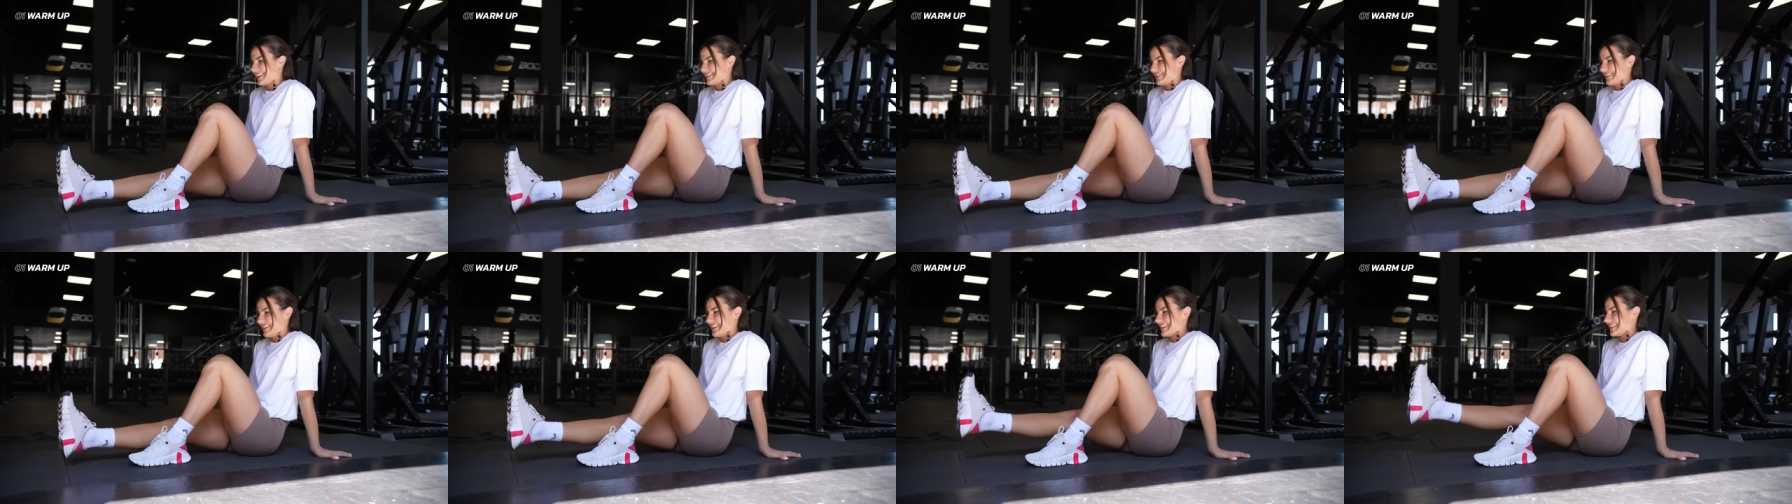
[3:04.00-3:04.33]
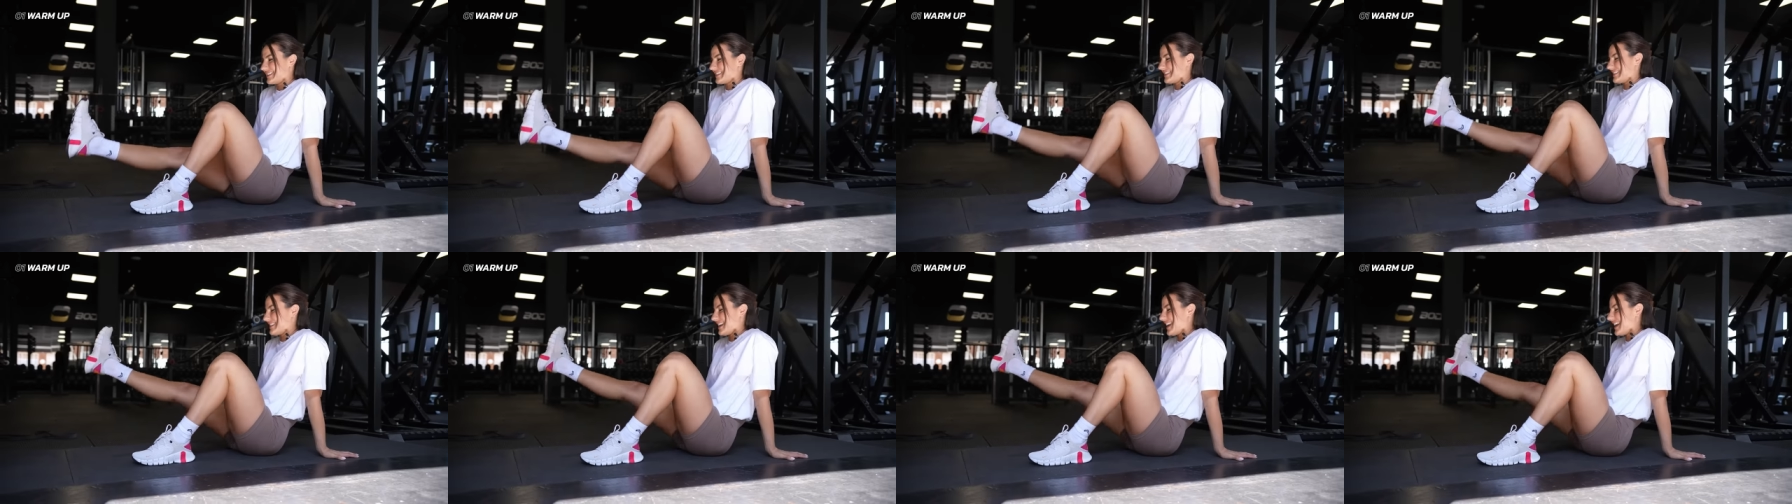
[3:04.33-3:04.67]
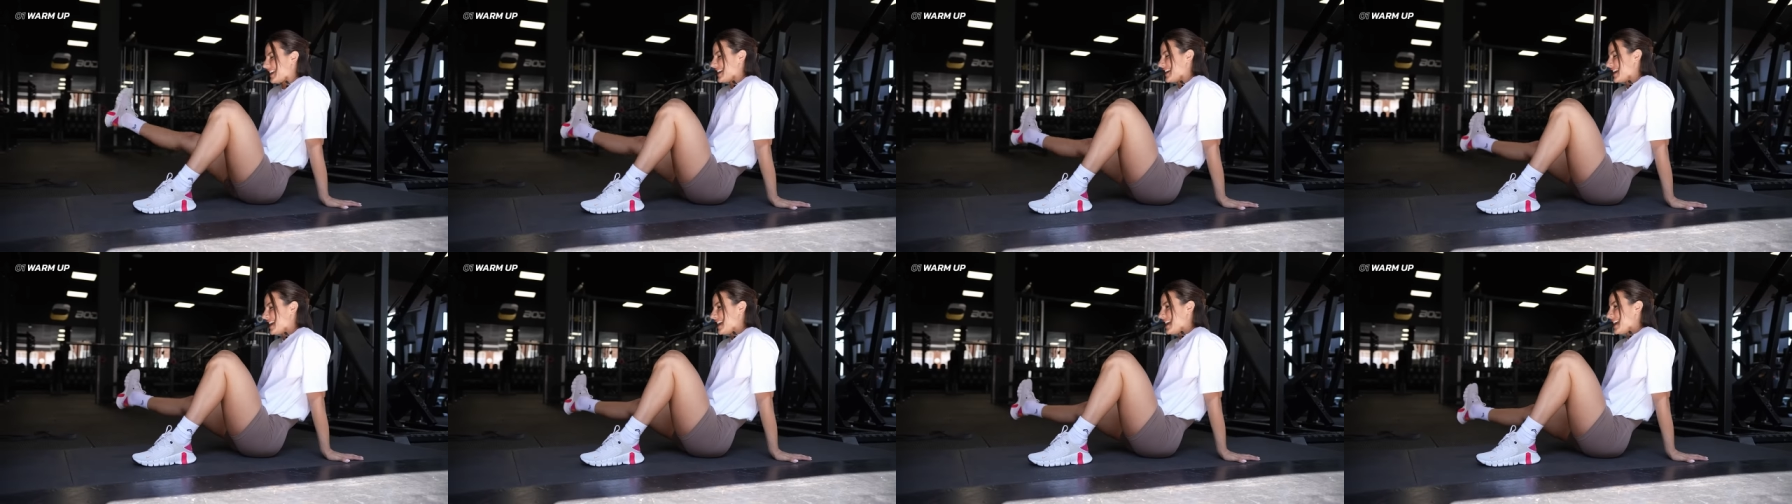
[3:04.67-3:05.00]
as you can
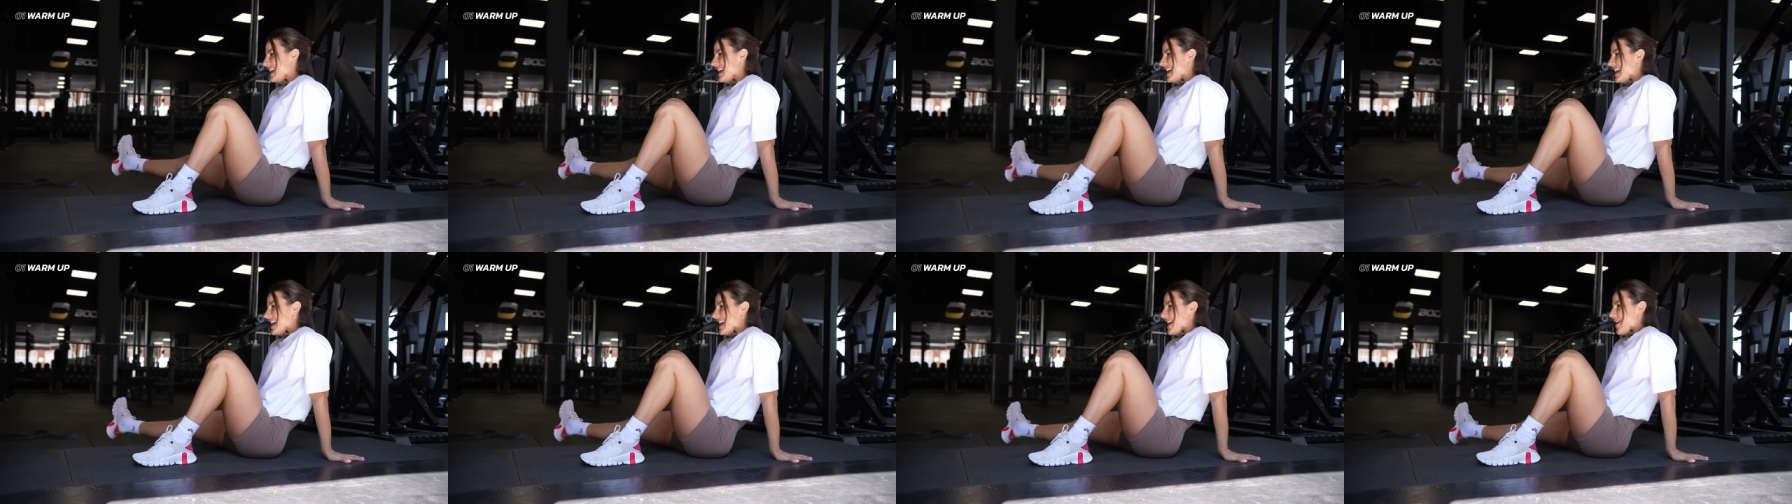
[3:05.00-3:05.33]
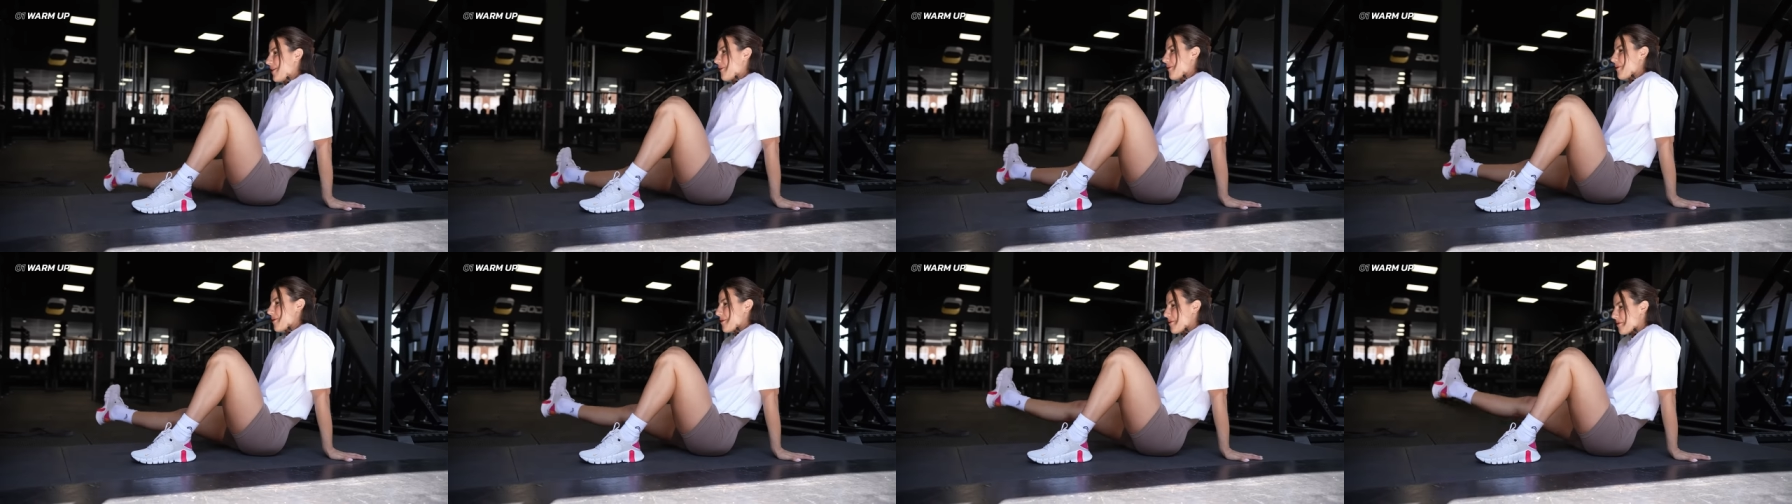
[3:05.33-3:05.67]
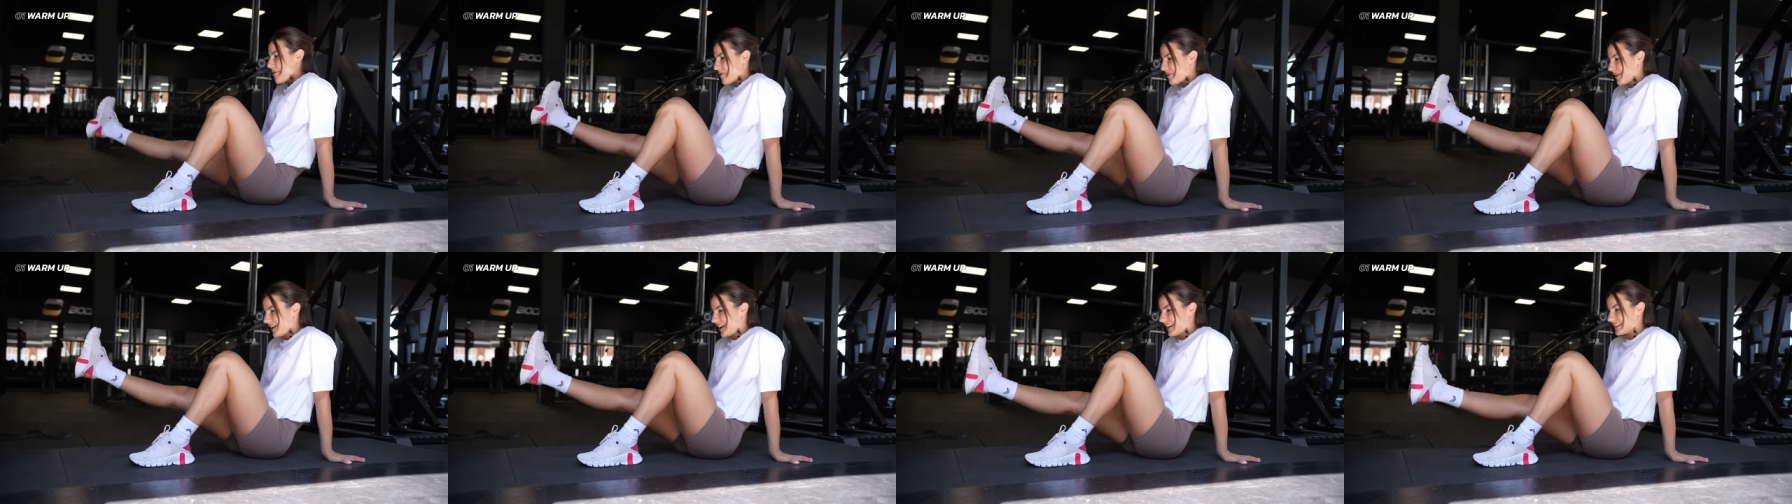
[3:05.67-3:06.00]
see. Oh,